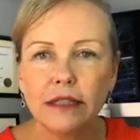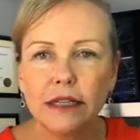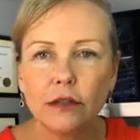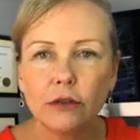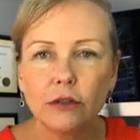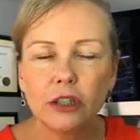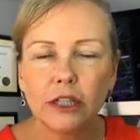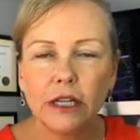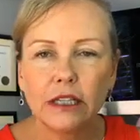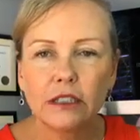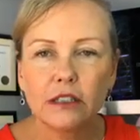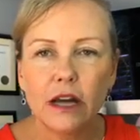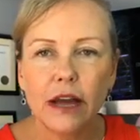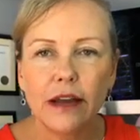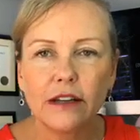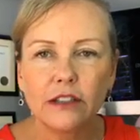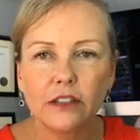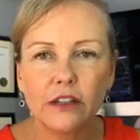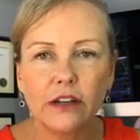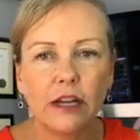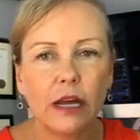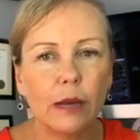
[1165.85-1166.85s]
ketogenic
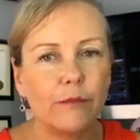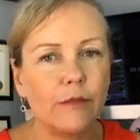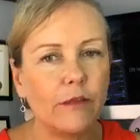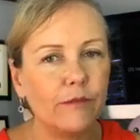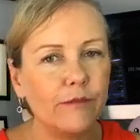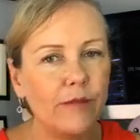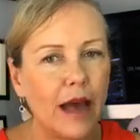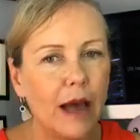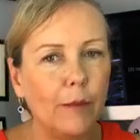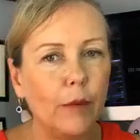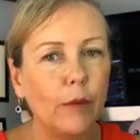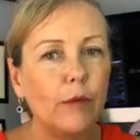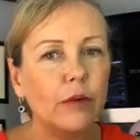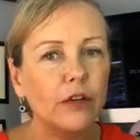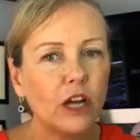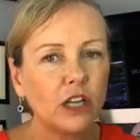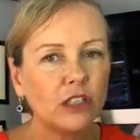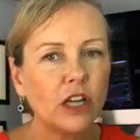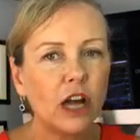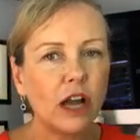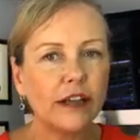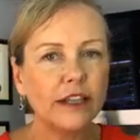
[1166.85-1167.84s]
diet is going to come from fat. But we're
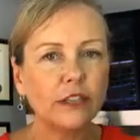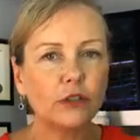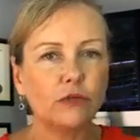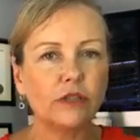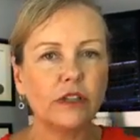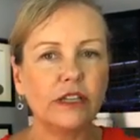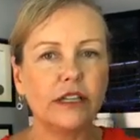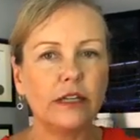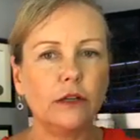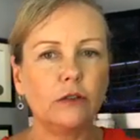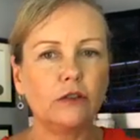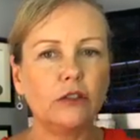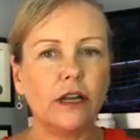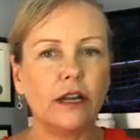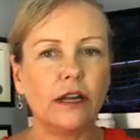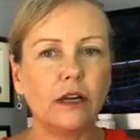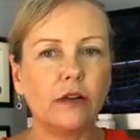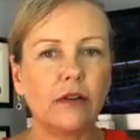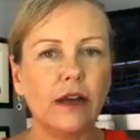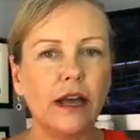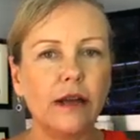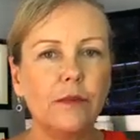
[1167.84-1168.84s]
not talking strict
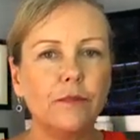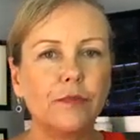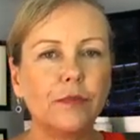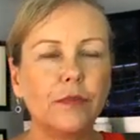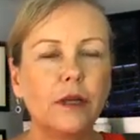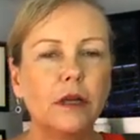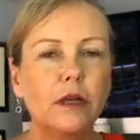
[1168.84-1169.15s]
ketogenic, right?